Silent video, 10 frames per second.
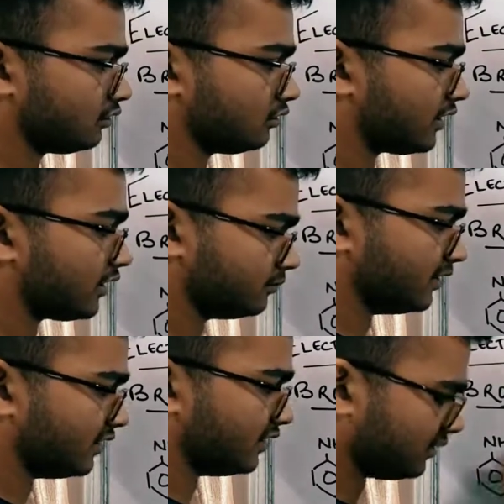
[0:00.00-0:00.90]

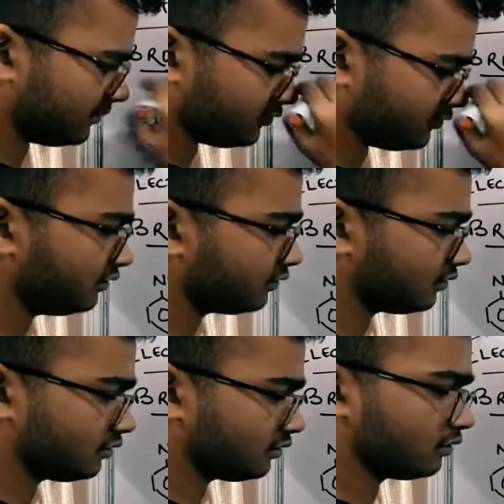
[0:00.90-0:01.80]
tribromoaniline, sorry.
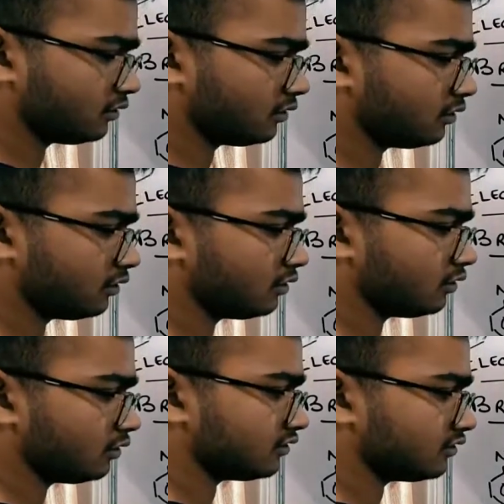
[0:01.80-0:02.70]

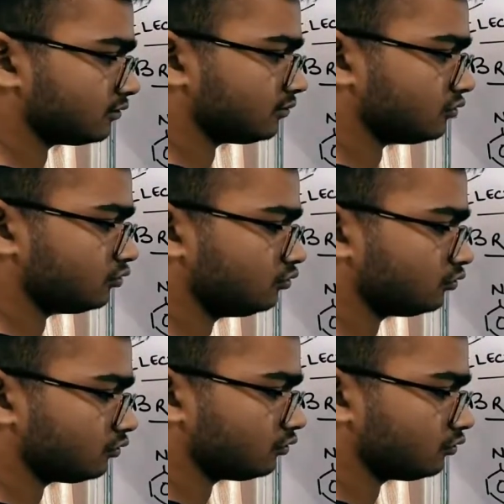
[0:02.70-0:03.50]
This is 2,